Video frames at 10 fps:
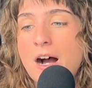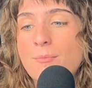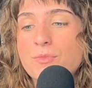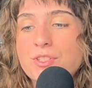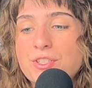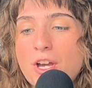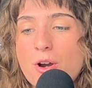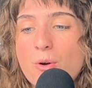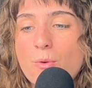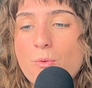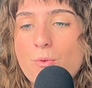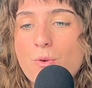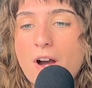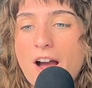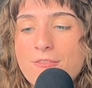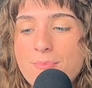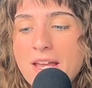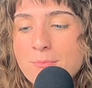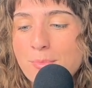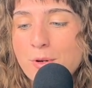So I've
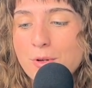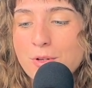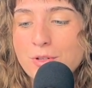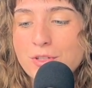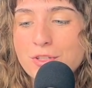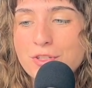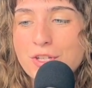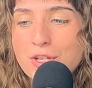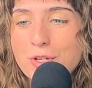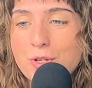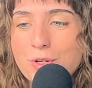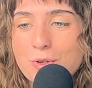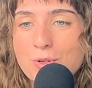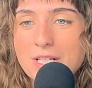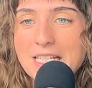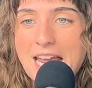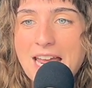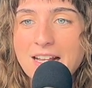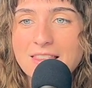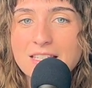been pulled to
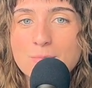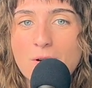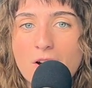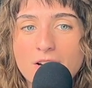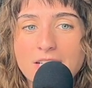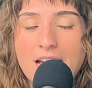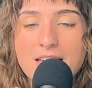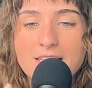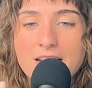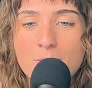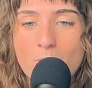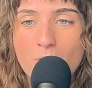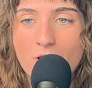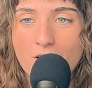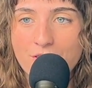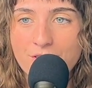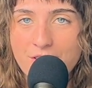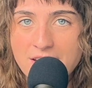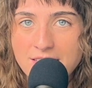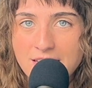take this podcast in a more
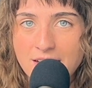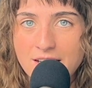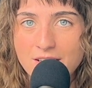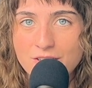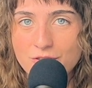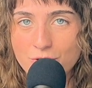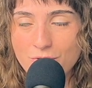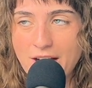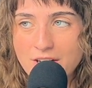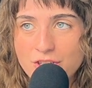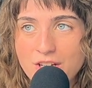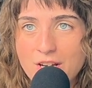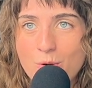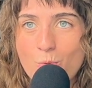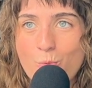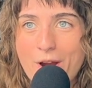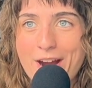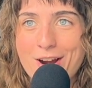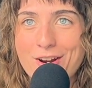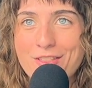authentic direction
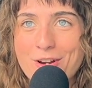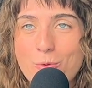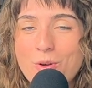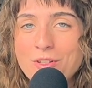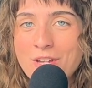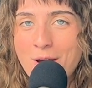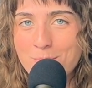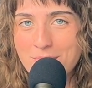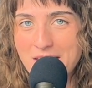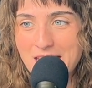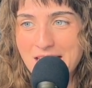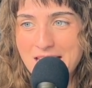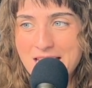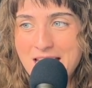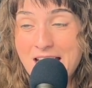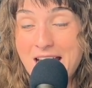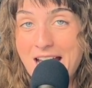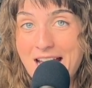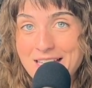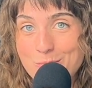where there will not be
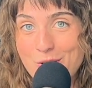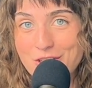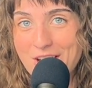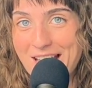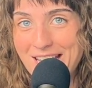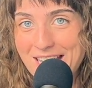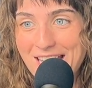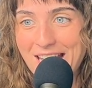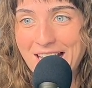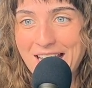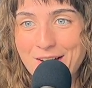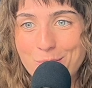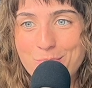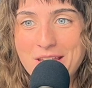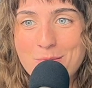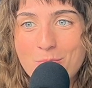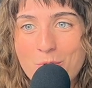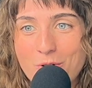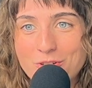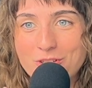as much editing. It'll be
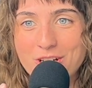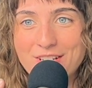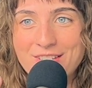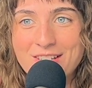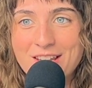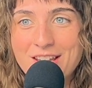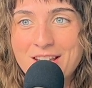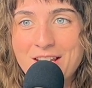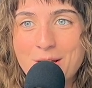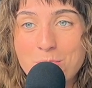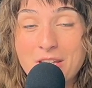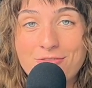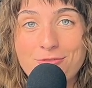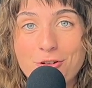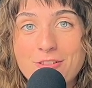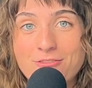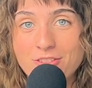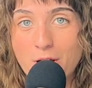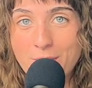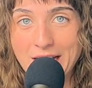more just me free
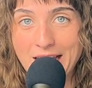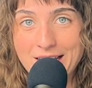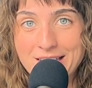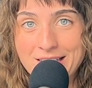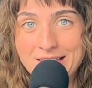flowing it,